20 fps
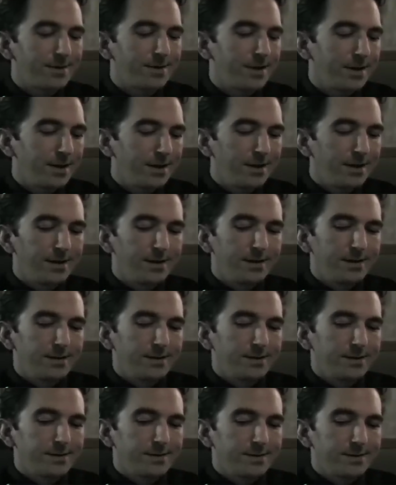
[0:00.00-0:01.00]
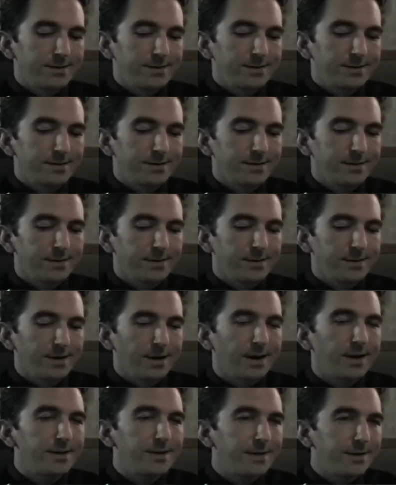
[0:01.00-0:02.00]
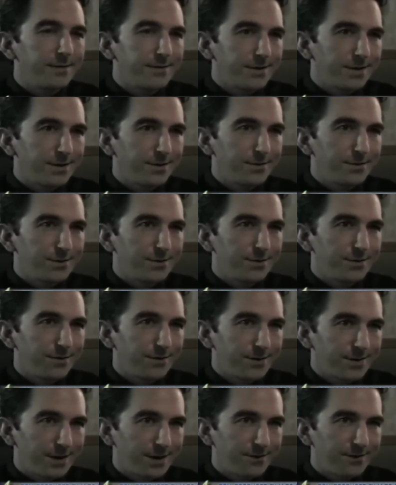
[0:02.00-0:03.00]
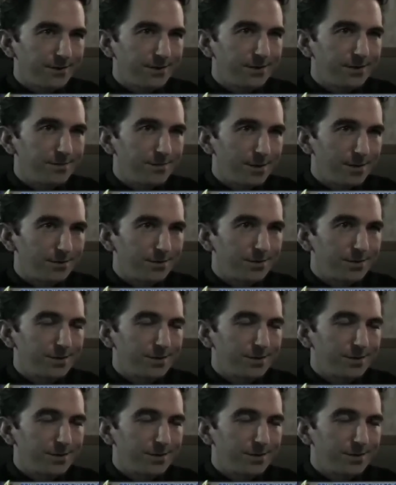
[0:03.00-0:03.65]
a certain, he feels the burdens of being a priest and